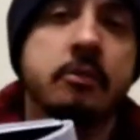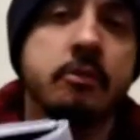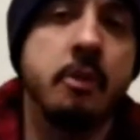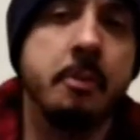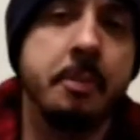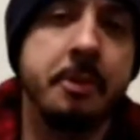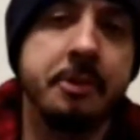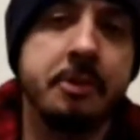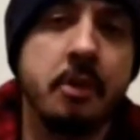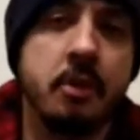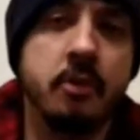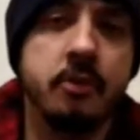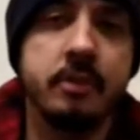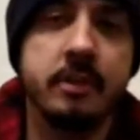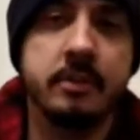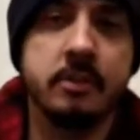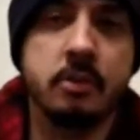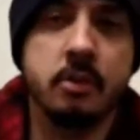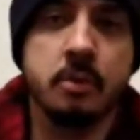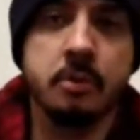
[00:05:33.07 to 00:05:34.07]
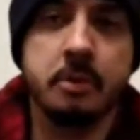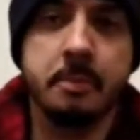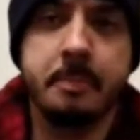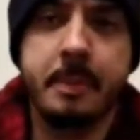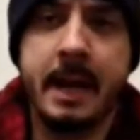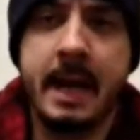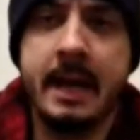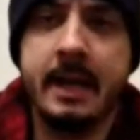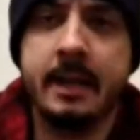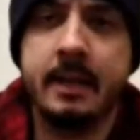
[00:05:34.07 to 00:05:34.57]
a group of dogs is called a
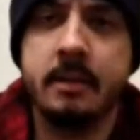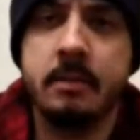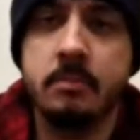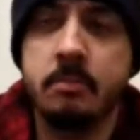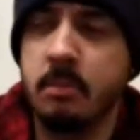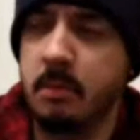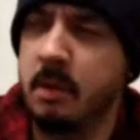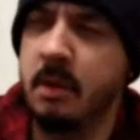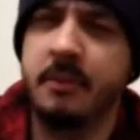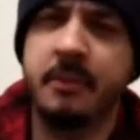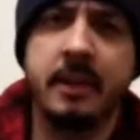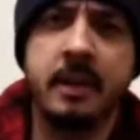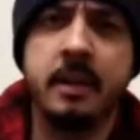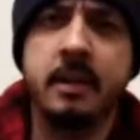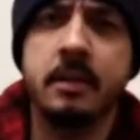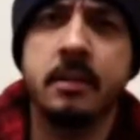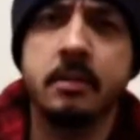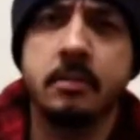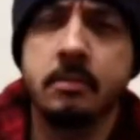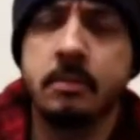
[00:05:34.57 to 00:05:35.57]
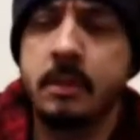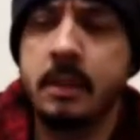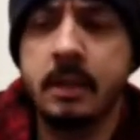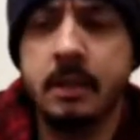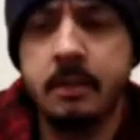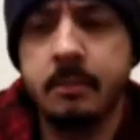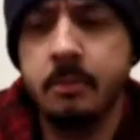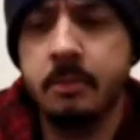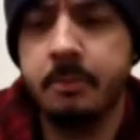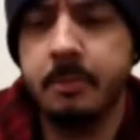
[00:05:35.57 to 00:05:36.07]
pack, I think. Yeah,
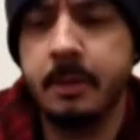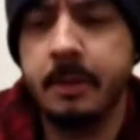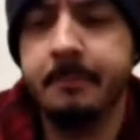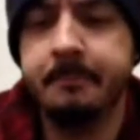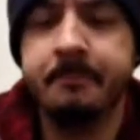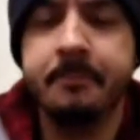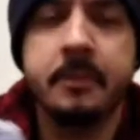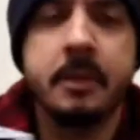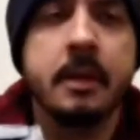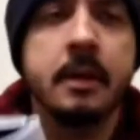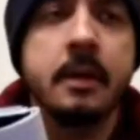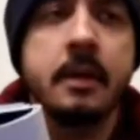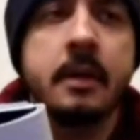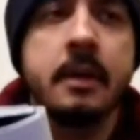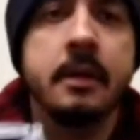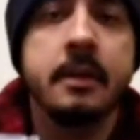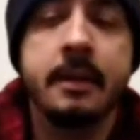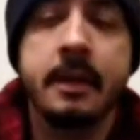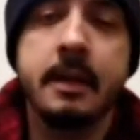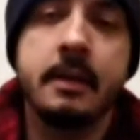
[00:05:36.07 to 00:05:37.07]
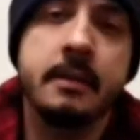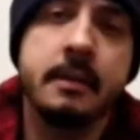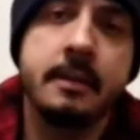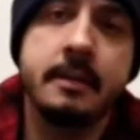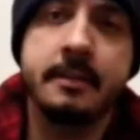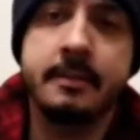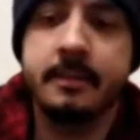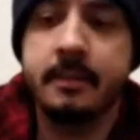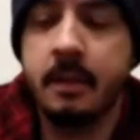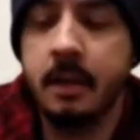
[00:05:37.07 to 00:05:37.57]
it must be. Yeah, it
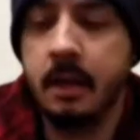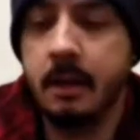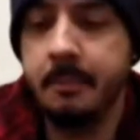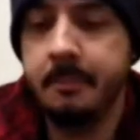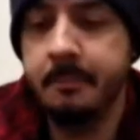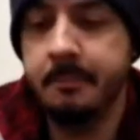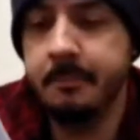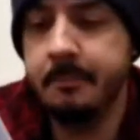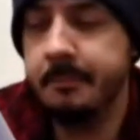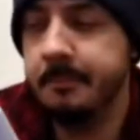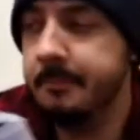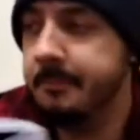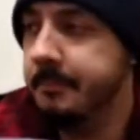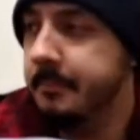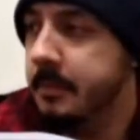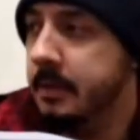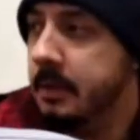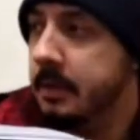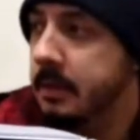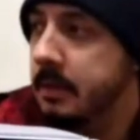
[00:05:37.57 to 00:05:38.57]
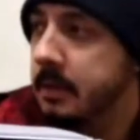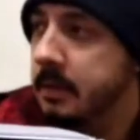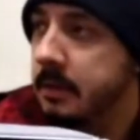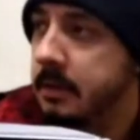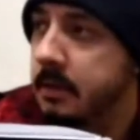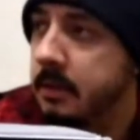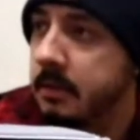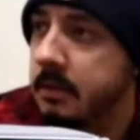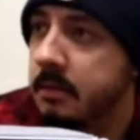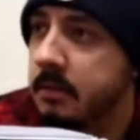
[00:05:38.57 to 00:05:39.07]
is. Can't
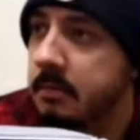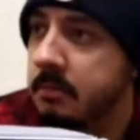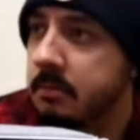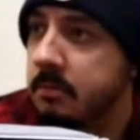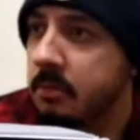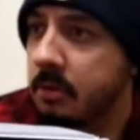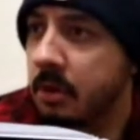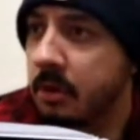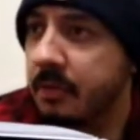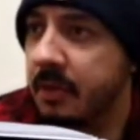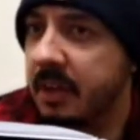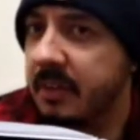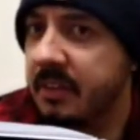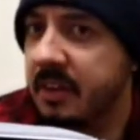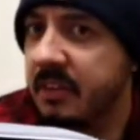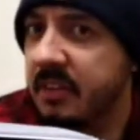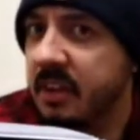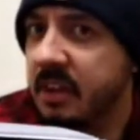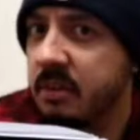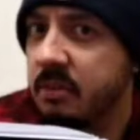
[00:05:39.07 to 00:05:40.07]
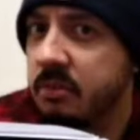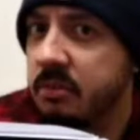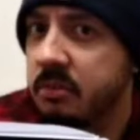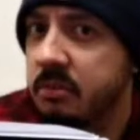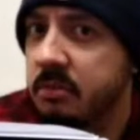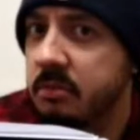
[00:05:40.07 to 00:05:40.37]
think of anything else.